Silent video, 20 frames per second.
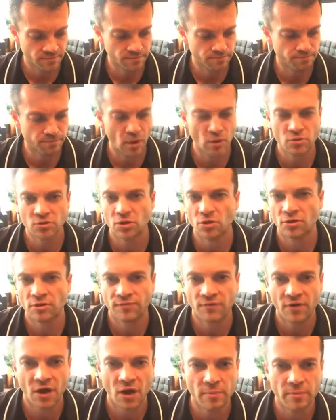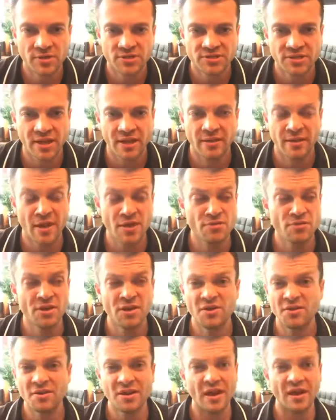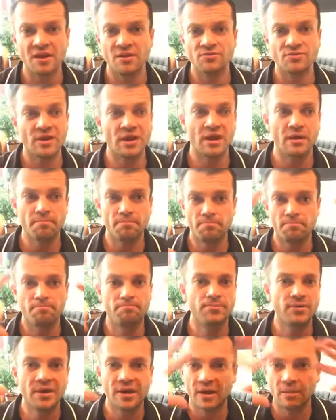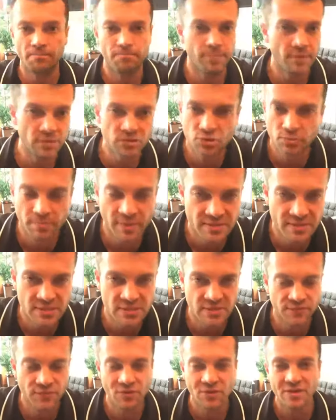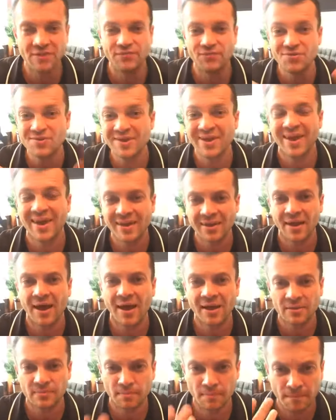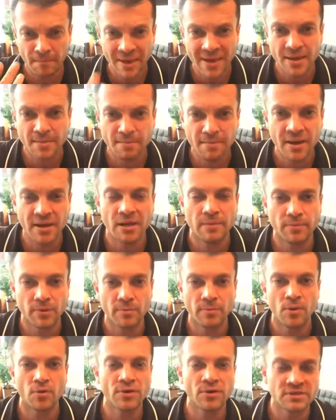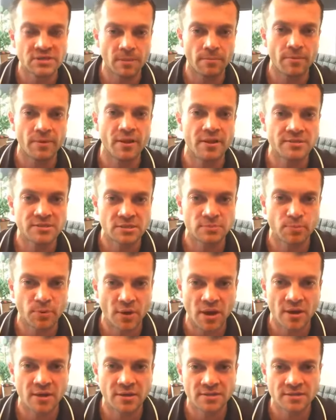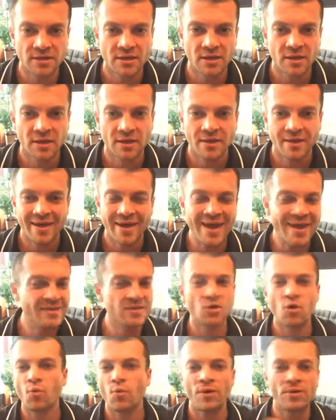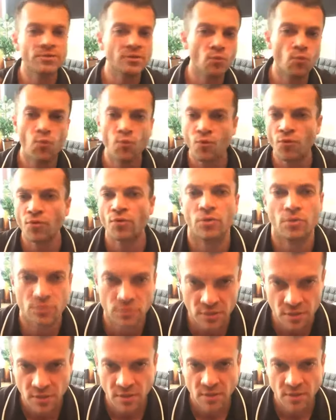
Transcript: boatload of garbage saying, hey, you gotta build your business. If you cannot make money promoting somebody else's product, ain't nowhere in the world